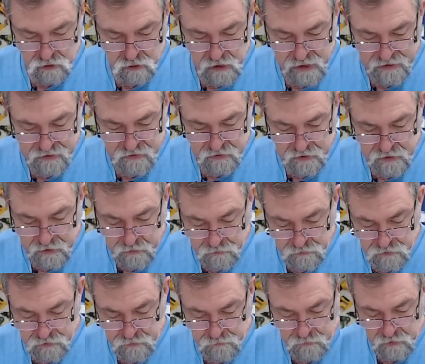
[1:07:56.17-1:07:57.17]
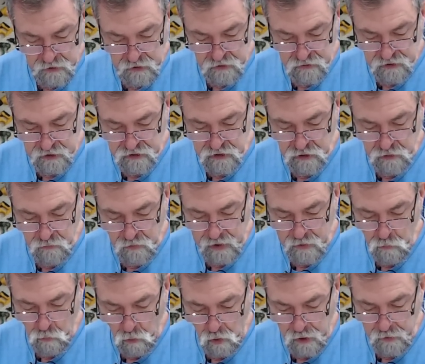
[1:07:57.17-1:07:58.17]
Les Nielsen, such a
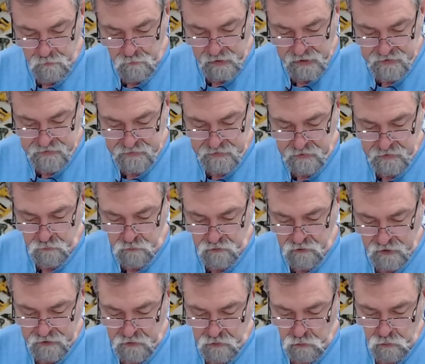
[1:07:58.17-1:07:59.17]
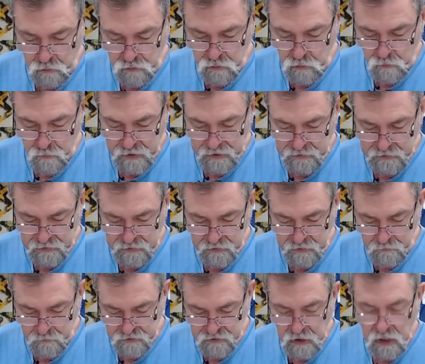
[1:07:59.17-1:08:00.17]
great wide base, and the retracting hooks will make
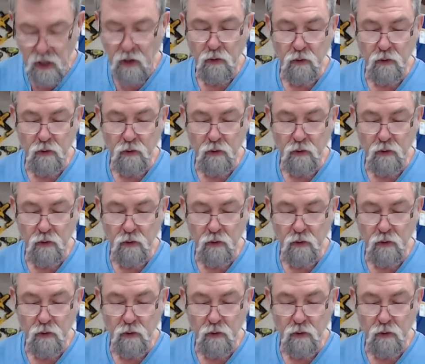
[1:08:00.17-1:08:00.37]
cutting a breeze.